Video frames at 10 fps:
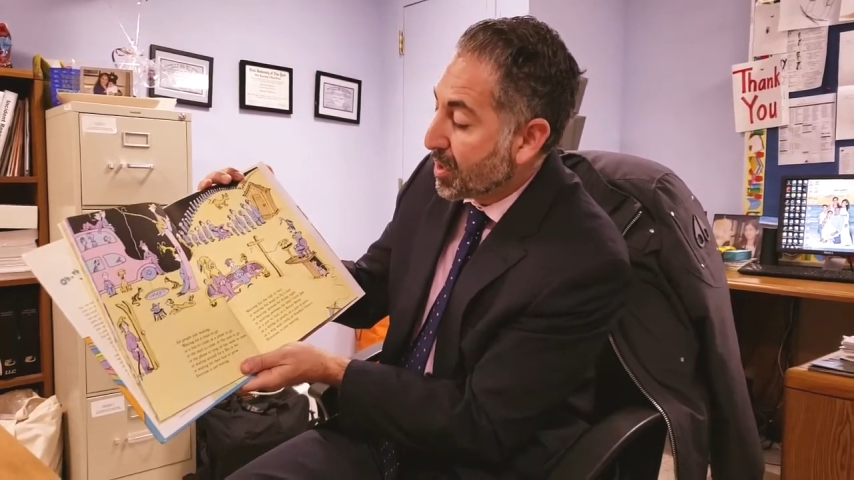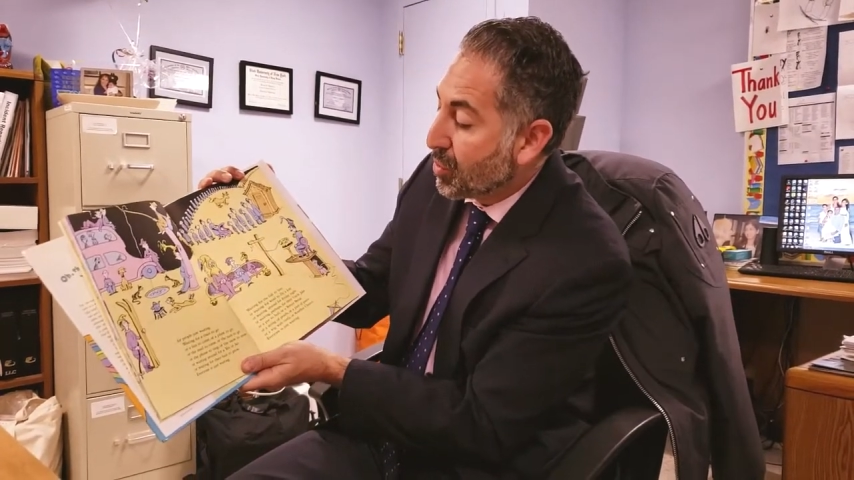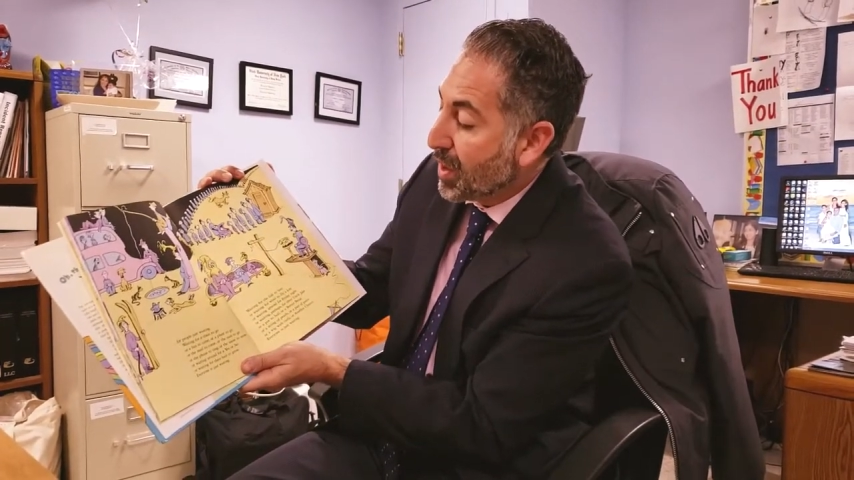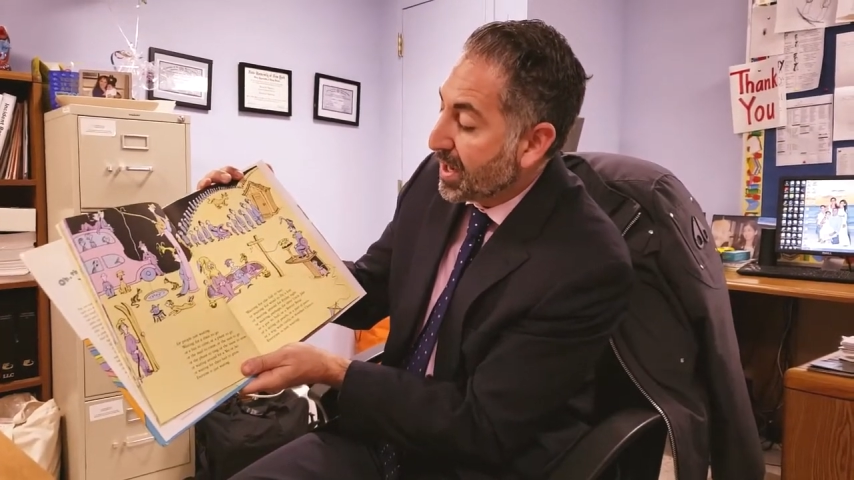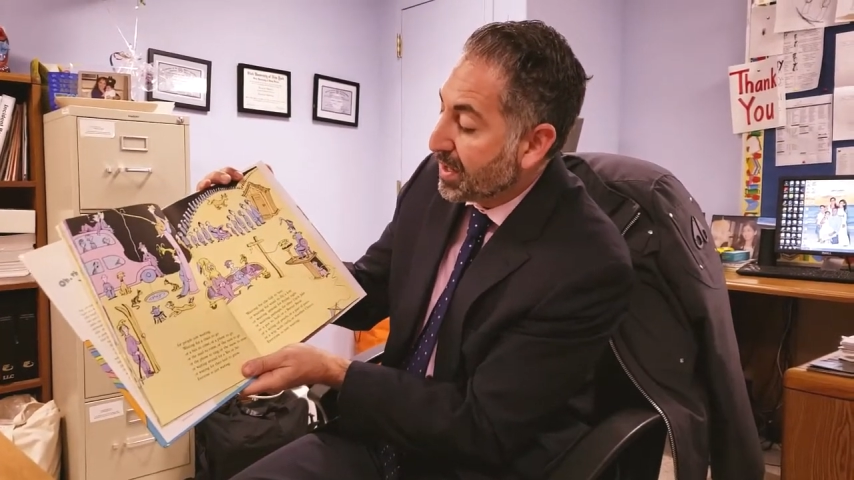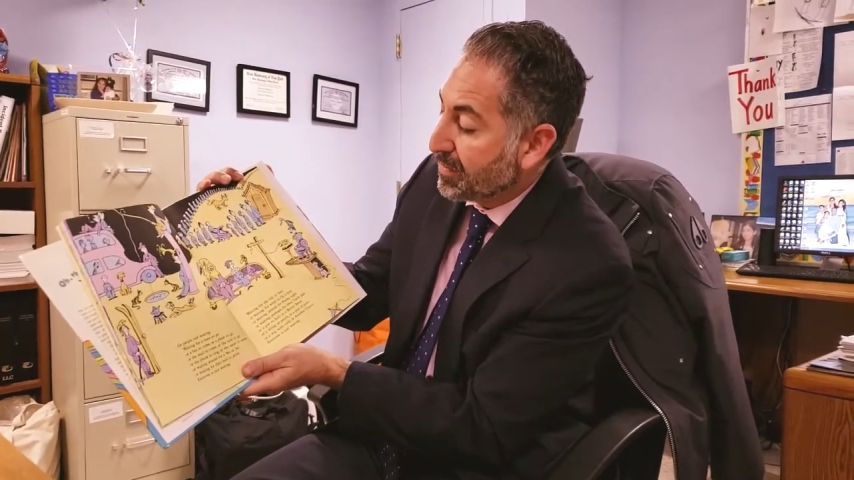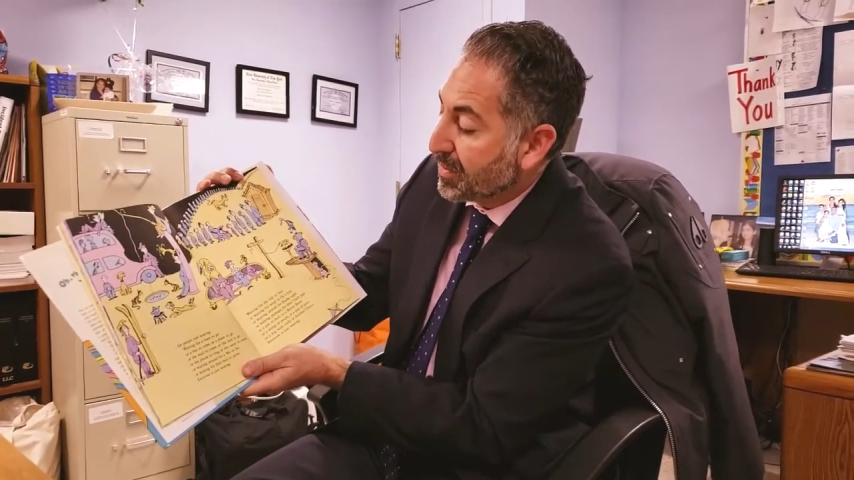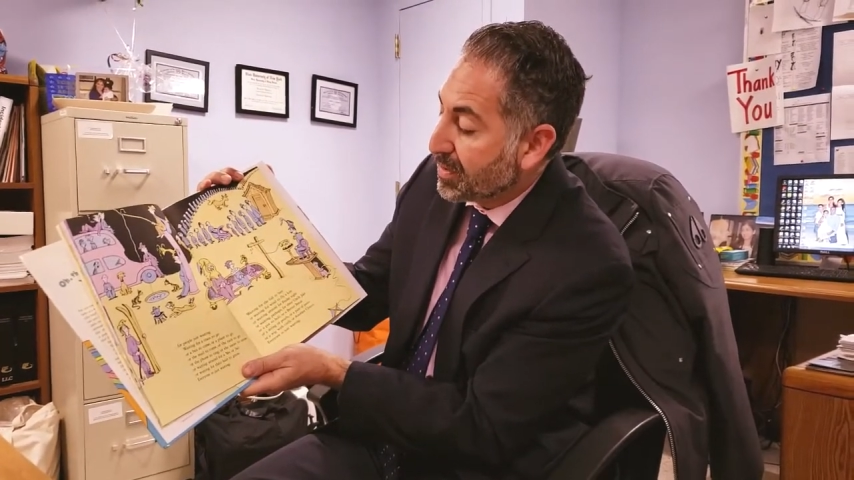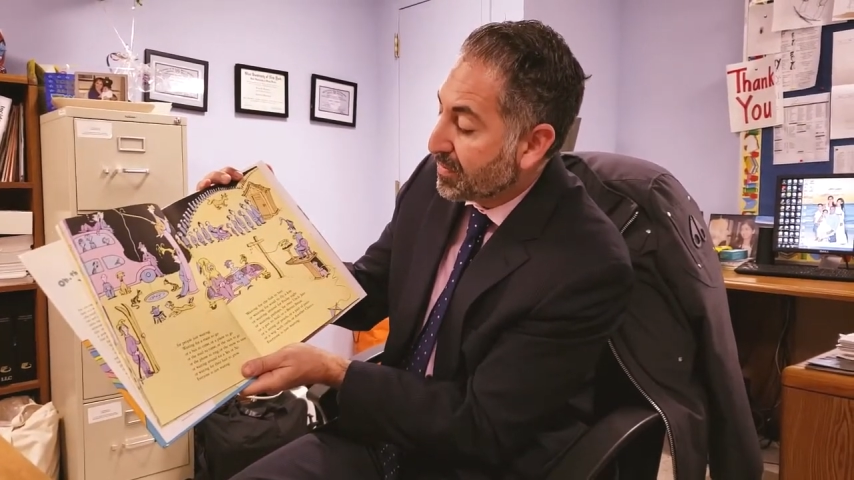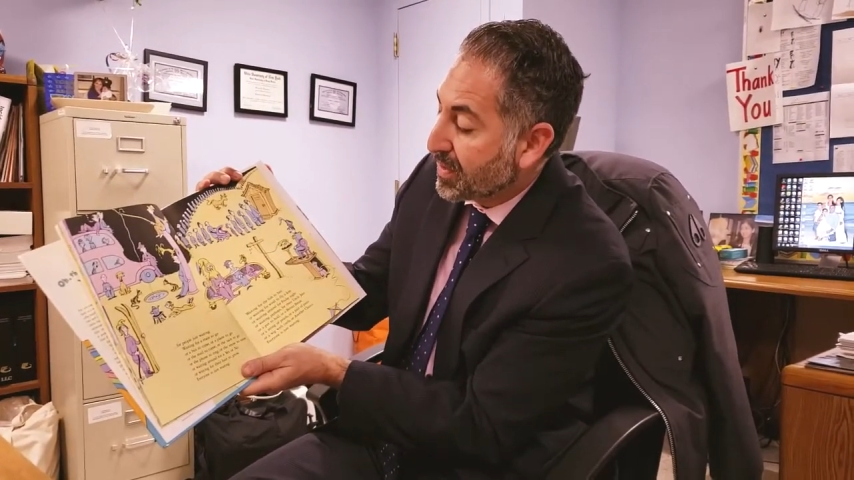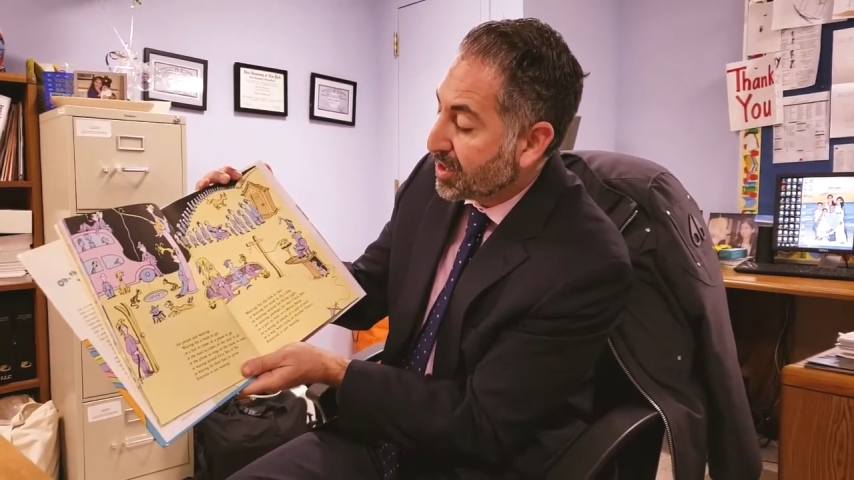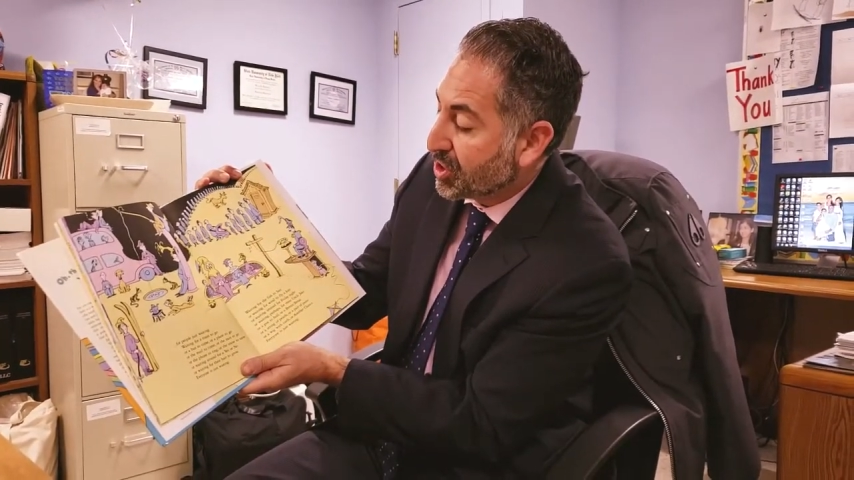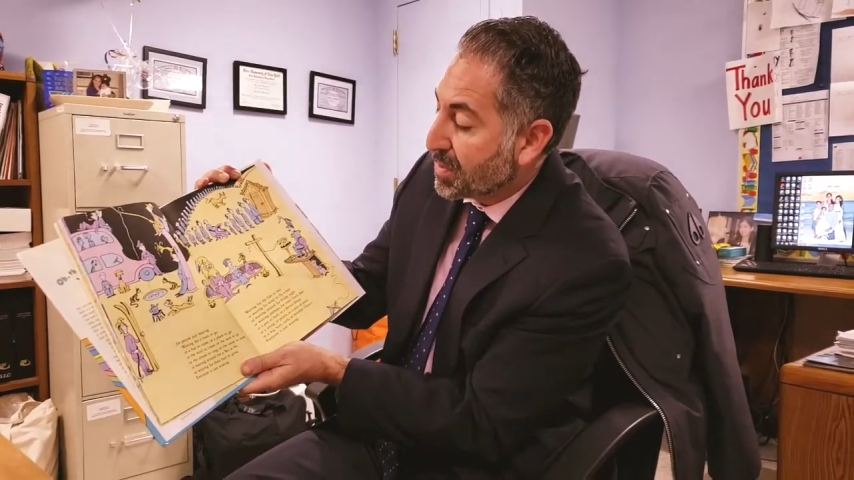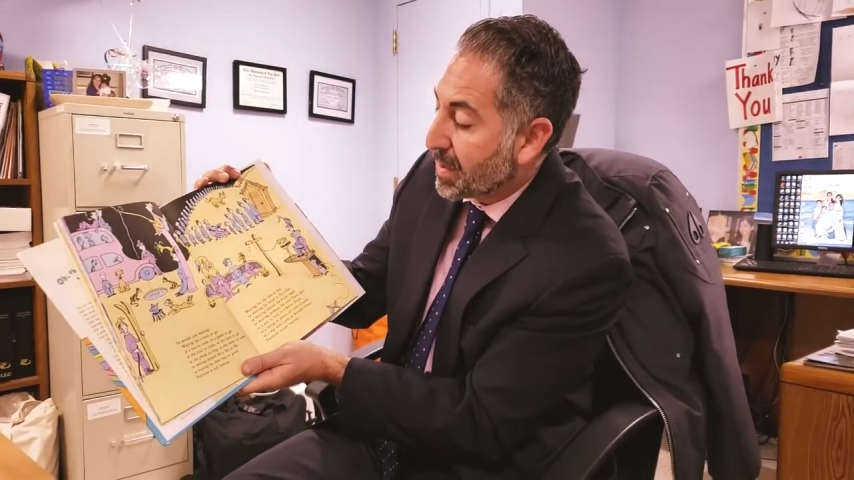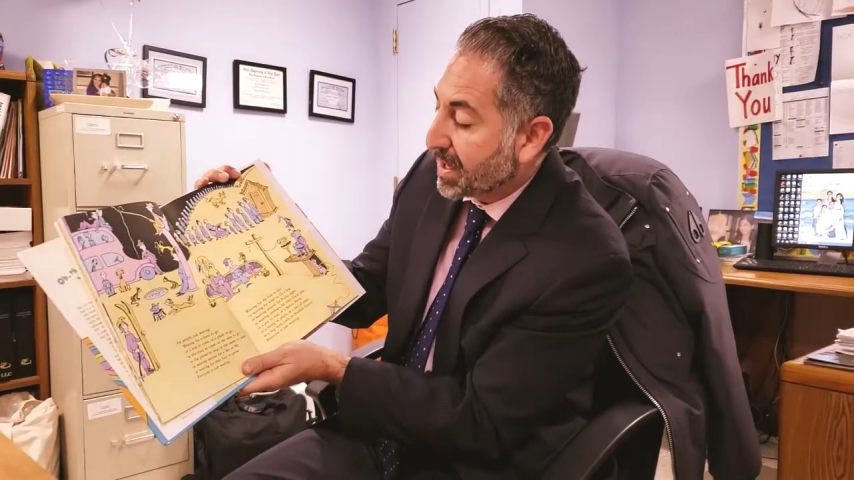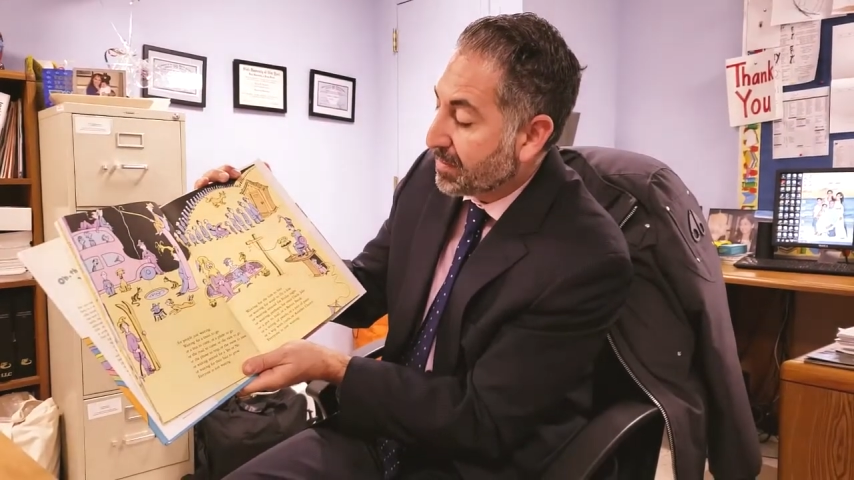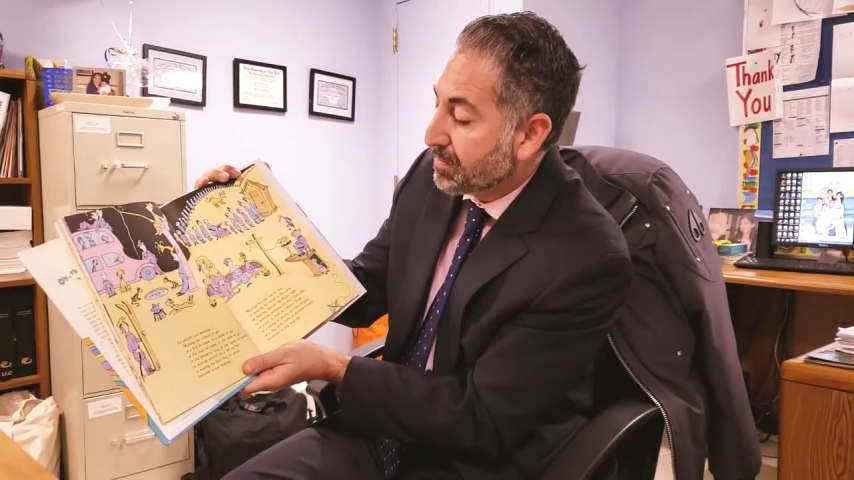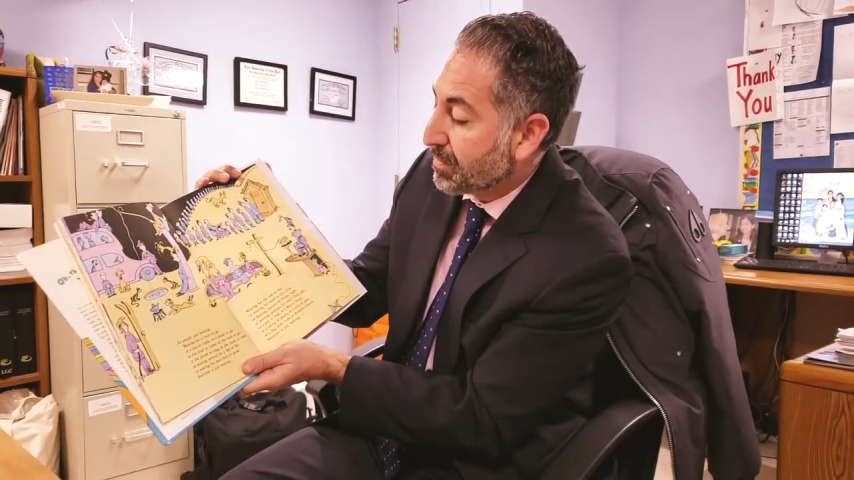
Waiting for the fish to bite,